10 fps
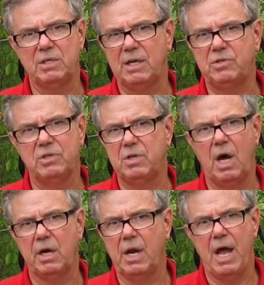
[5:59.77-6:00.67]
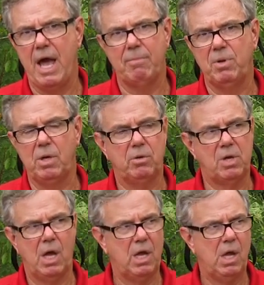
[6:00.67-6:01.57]
That's just not going to happen.
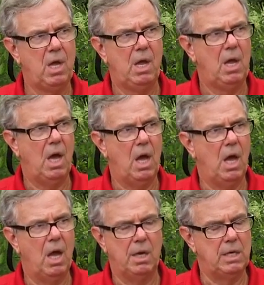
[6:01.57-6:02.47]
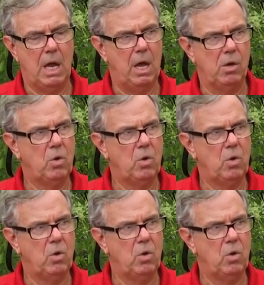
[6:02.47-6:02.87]
Okay, uh, no.